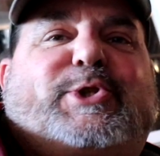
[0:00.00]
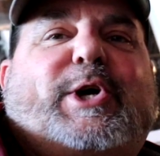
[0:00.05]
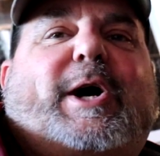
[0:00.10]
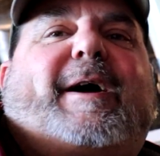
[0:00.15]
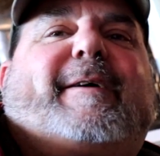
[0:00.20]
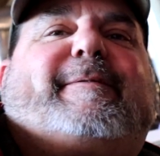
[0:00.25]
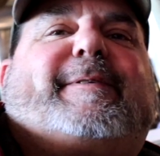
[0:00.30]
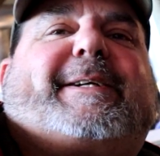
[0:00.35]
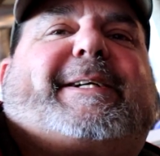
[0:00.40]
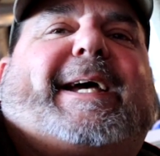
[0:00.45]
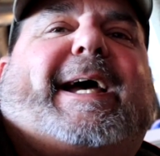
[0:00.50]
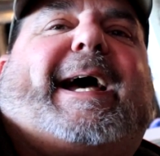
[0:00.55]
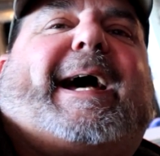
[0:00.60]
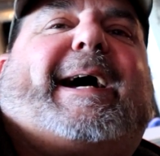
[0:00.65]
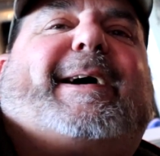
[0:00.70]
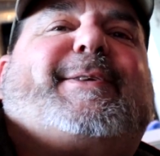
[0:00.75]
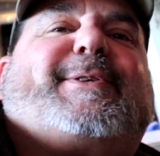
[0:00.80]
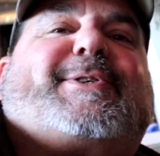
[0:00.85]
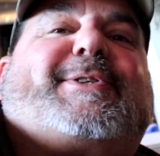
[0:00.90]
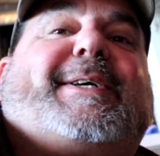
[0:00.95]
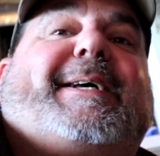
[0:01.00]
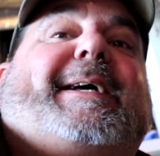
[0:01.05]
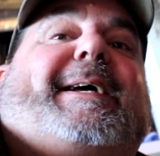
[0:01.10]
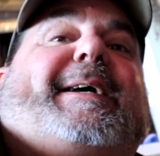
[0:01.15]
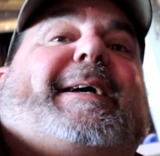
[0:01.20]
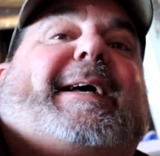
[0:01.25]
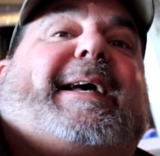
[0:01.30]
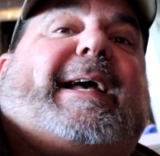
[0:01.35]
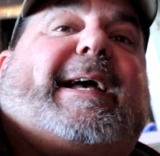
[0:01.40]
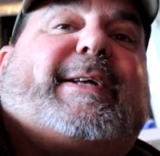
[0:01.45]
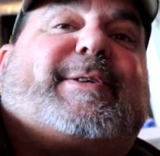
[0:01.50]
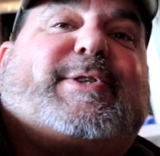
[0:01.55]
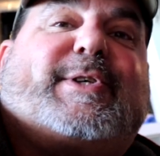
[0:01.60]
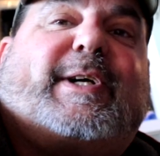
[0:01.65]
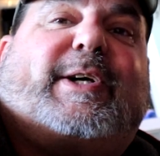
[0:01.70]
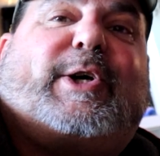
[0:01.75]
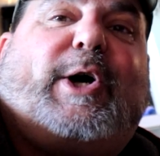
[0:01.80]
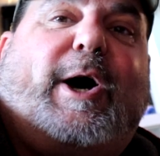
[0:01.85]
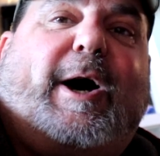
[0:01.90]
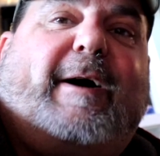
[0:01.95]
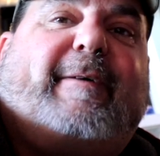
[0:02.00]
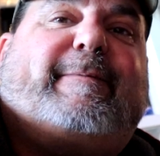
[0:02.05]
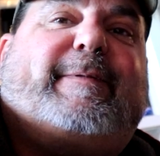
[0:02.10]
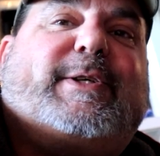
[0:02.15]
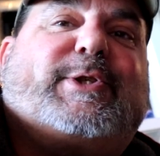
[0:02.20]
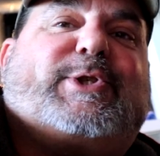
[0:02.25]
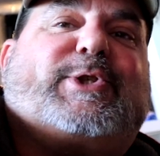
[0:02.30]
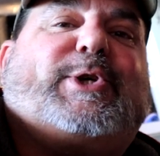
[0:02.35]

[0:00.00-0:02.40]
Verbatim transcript: Java Cats. It's a coffee